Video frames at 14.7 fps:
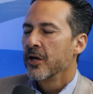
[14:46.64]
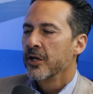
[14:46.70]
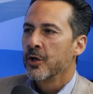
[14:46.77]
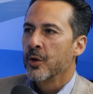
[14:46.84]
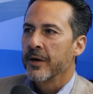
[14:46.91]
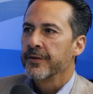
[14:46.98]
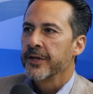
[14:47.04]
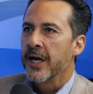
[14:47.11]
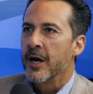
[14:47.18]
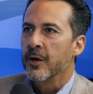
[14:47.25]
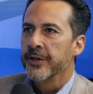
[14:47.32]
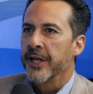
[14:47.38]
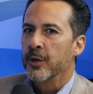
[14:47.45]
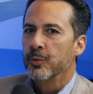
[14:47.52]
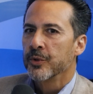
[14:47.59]
Every now
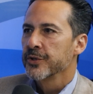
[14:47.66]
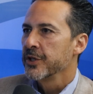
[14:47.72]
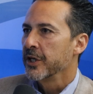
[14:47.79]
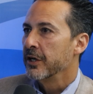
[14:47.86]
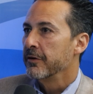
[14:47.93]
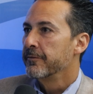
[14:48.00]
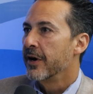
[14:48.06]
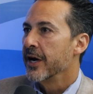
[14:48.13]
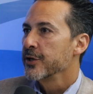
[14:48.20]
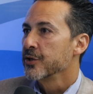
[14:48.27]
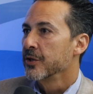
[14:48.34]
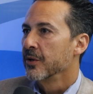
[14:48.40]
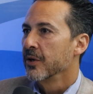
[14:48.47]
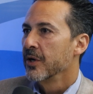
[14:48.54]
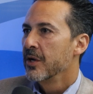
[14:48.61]
and then we'll see an
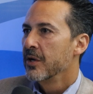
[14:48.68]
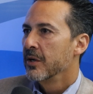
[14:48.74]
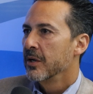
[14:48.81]
advisor